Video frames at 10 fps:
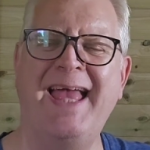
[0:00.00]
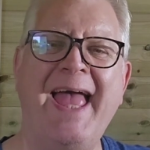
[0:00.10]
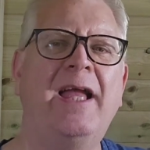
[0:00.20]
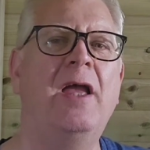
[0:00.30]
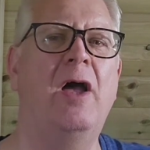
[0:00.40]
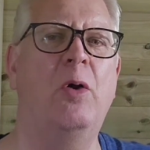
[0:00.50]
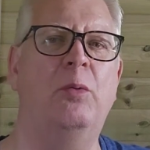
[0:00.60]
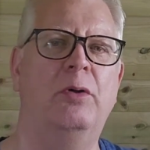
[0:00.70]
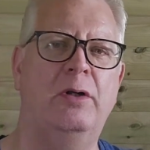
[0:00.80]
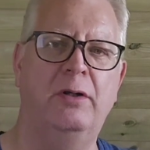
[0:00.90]

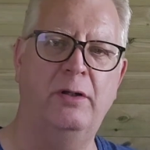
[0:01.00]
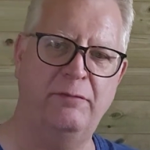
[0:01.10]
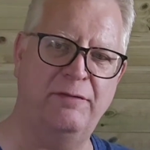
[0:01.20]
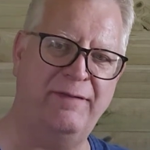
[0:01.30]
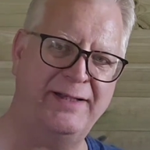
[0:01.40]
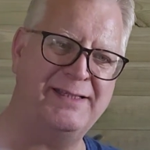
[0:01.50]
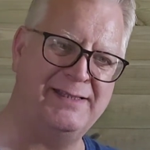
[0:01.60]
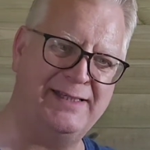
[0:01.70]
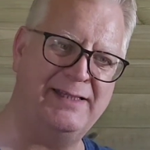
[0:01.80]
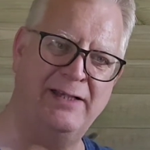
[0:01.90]
echo of the fact
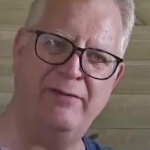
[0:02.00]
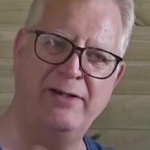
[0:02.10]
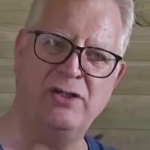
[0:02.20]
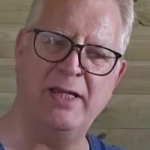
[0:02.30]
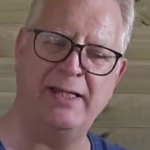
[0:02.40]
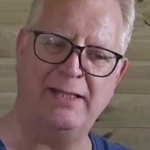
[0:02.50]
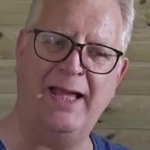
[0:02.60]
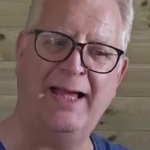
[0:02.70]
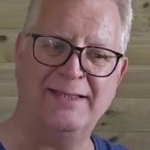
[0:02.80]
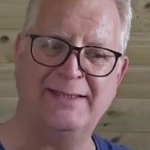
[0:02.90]
it
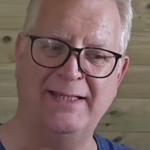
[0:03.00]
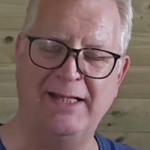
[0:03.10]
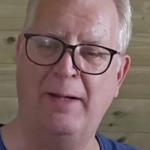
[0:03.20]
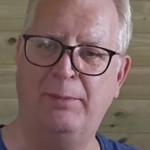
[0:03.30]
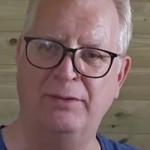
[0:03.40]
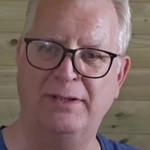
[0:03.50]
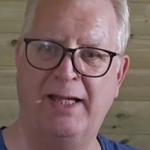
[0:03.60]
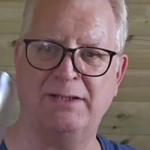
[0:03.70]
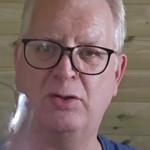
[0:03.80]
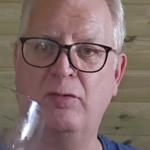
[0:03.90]
has seen apples, it
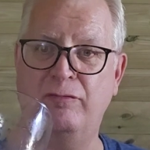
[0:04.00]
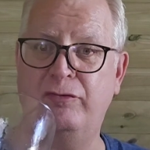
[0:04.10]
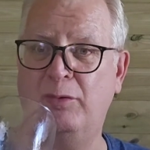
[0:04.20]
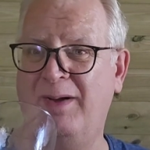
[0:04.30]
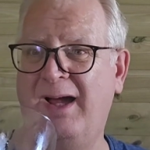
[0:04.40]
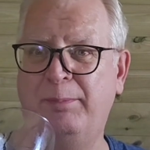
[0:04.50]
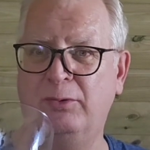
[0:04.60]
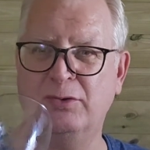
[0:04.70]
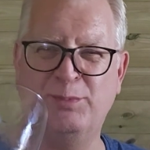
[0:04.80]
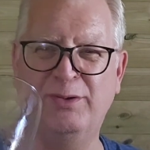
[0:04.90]
has come from
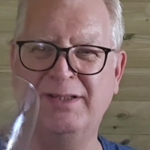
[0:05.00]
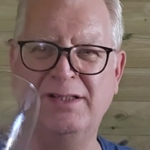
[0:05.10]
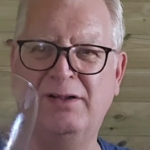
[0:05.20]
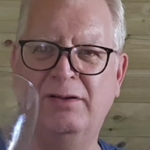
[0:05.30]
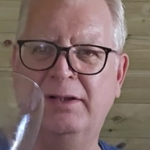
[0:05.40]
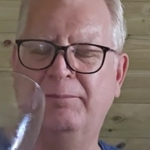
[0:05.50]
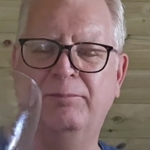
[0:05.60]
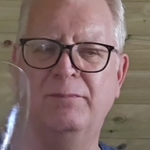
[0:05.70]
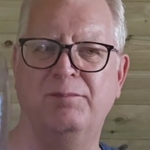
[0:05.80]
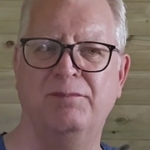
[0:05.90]
apples, but it's all the
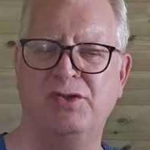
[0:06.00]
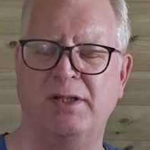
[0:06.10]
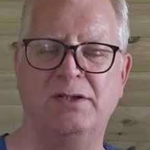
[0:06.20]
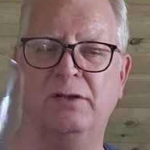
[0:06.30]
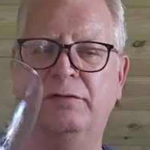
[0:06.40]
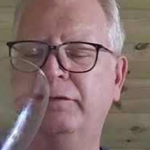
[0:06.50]
shit stuff.